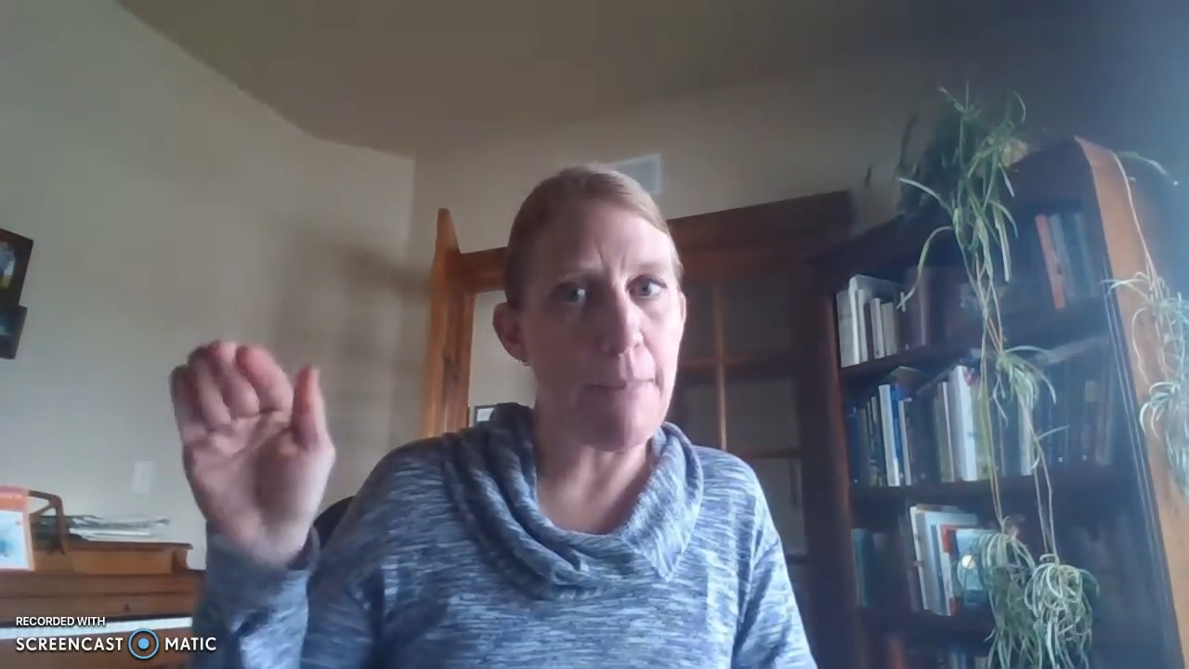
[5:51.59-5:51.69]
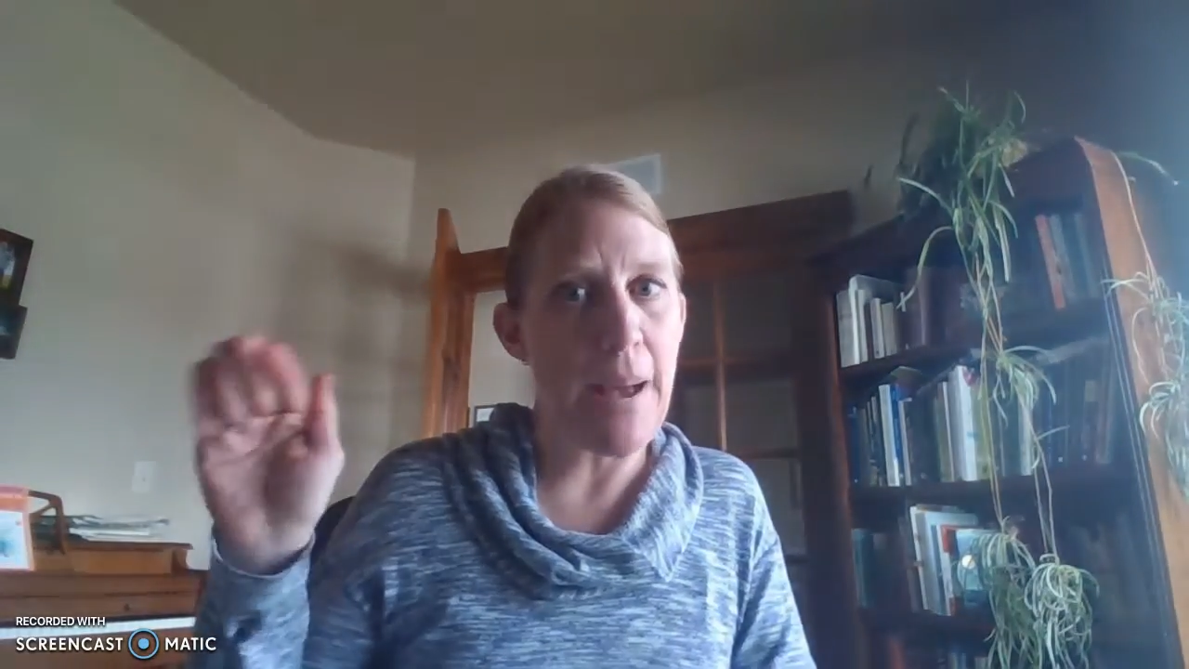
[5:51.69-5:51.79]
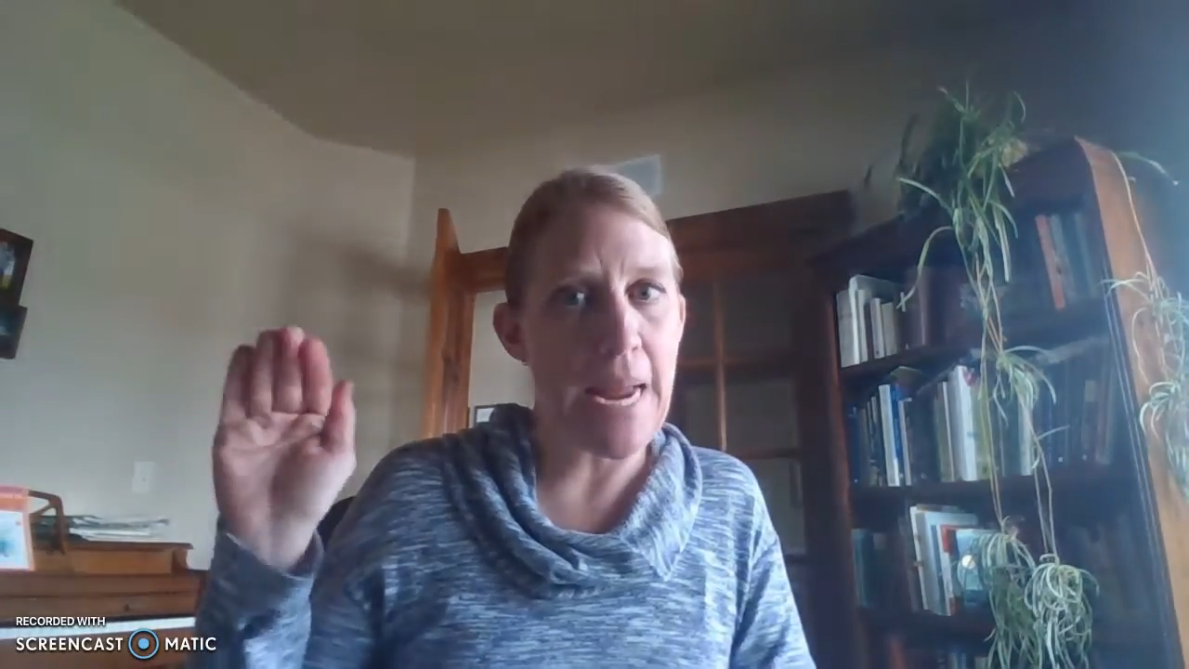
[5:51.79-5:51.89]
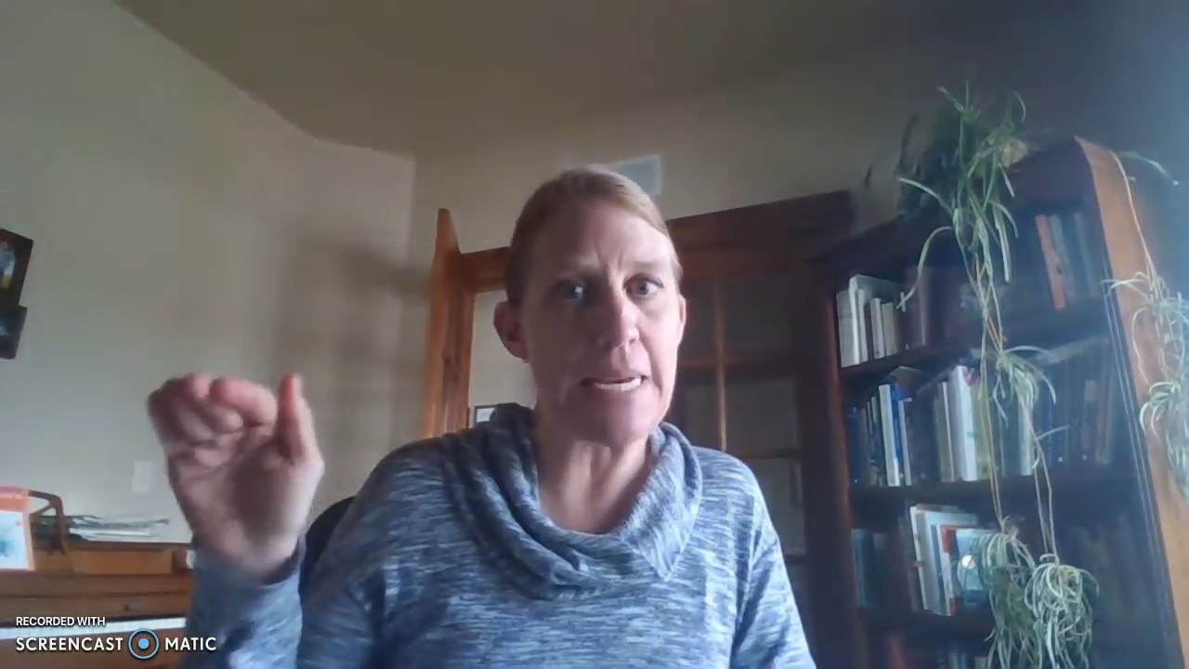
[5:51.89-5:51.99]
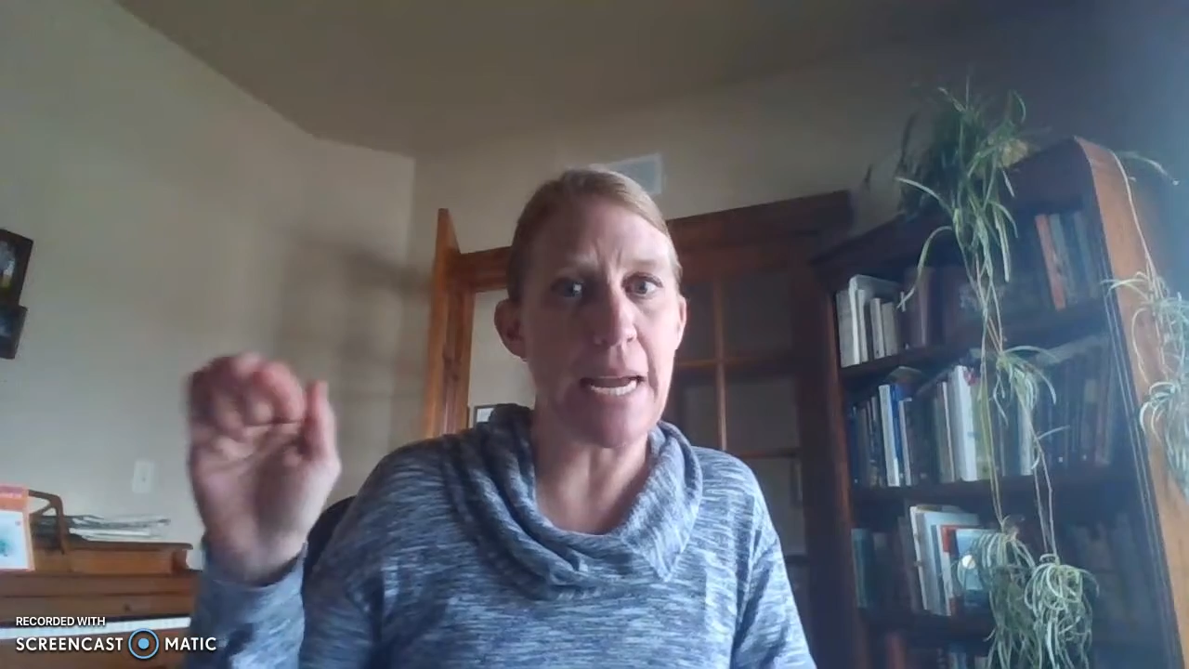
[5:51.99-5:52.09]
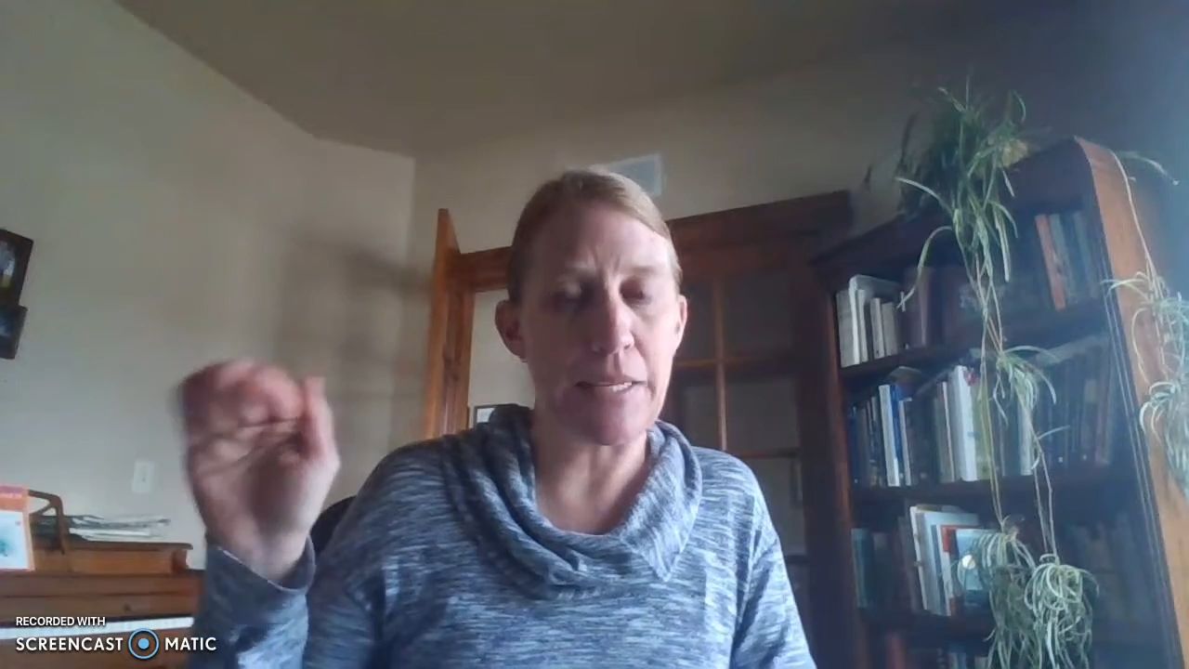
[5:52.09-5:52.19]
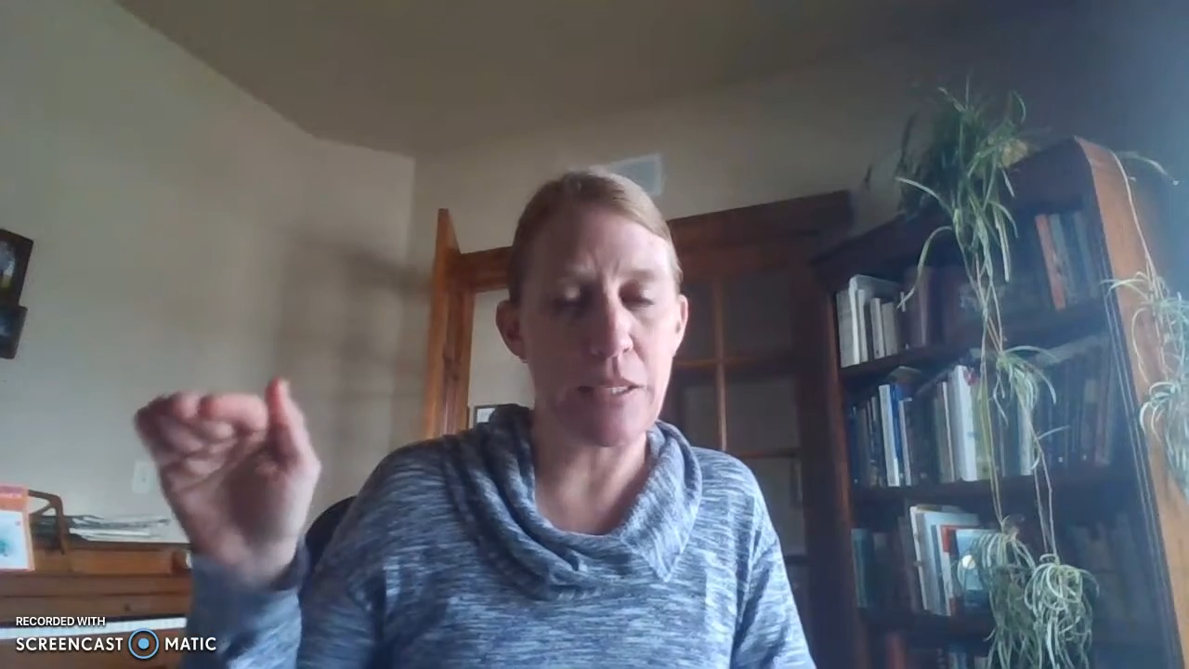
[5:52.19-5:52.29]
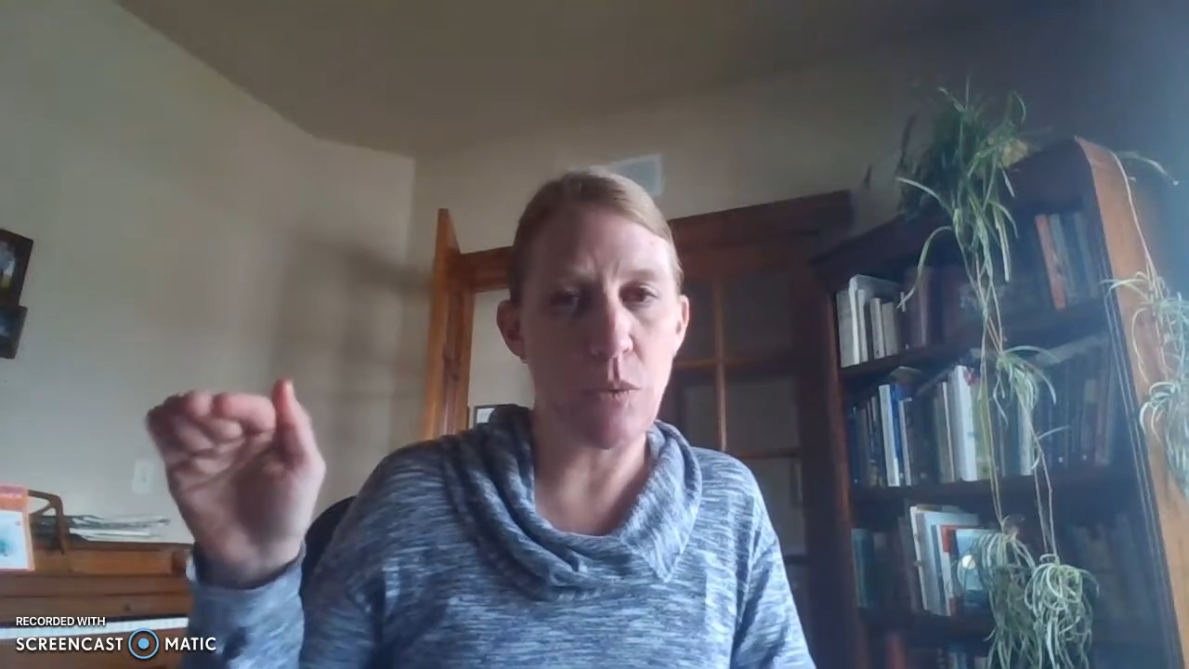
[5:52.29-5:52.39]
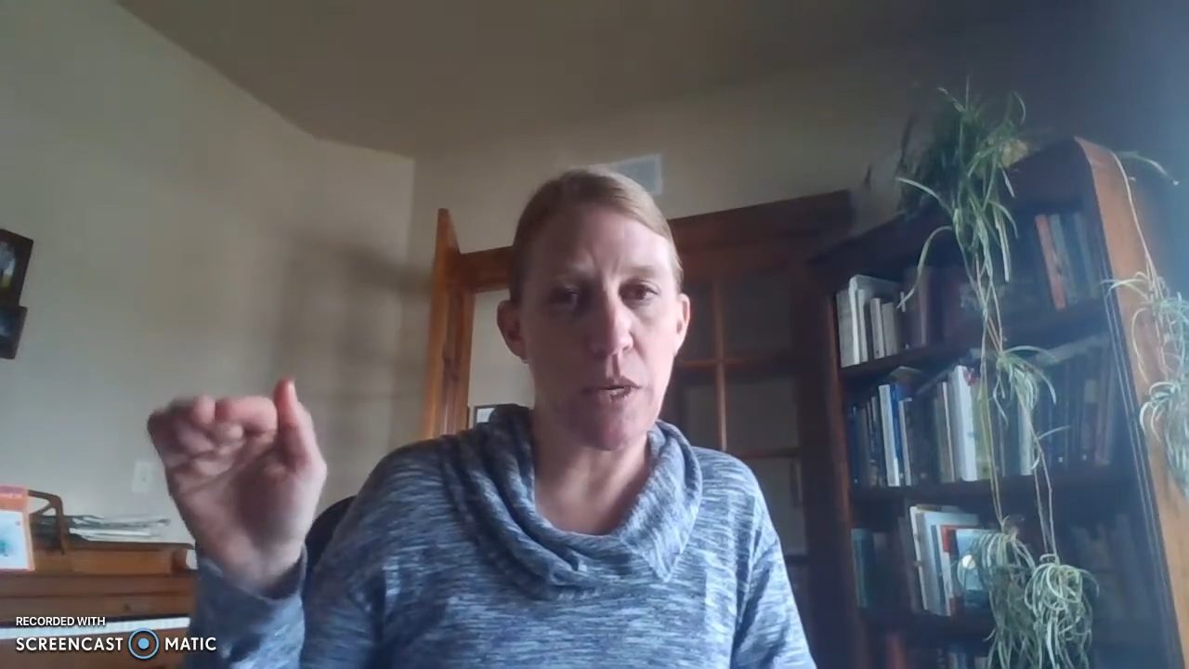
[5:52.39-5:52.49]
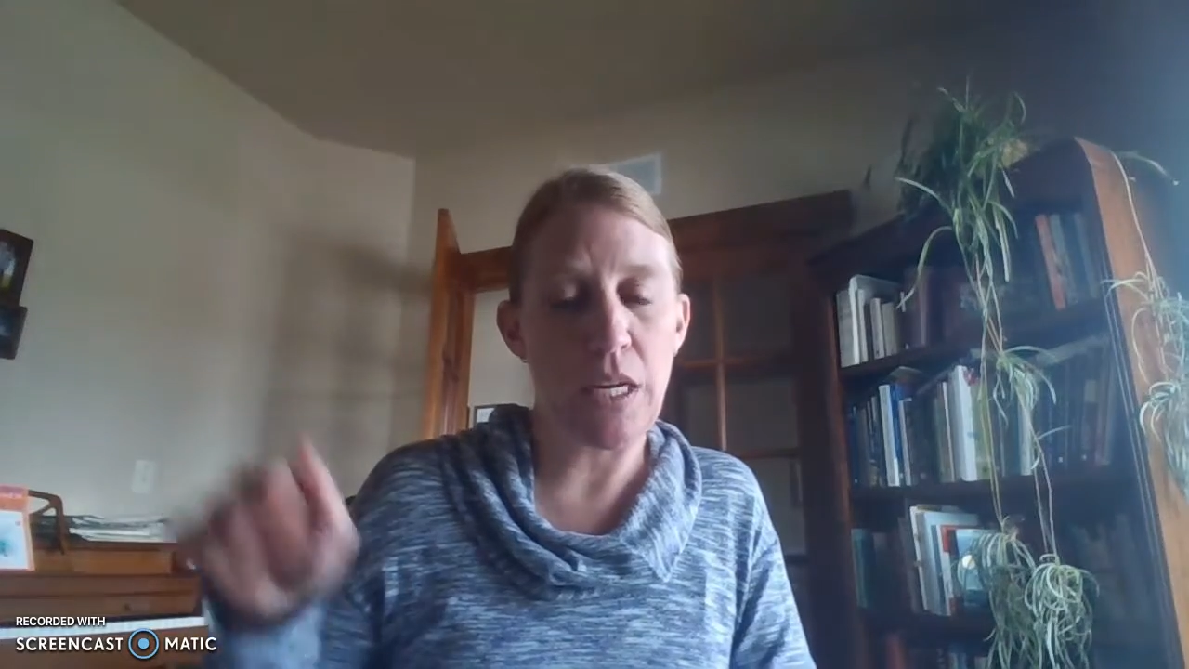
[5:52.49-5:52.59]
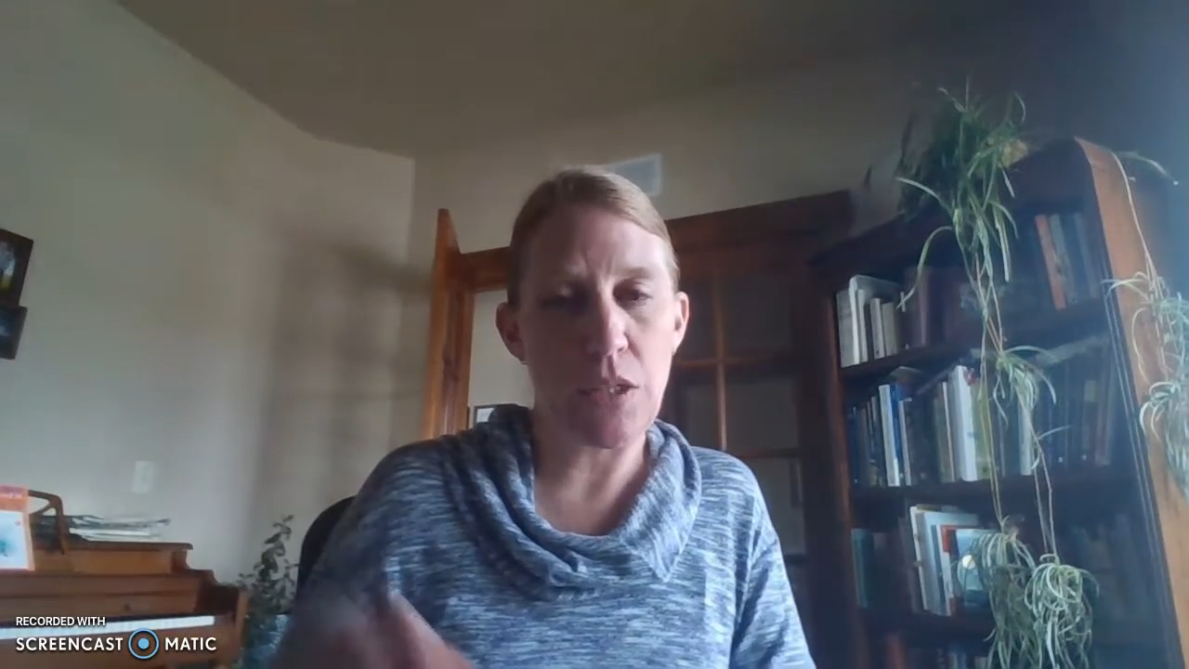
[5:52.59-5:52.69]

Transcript: by next week.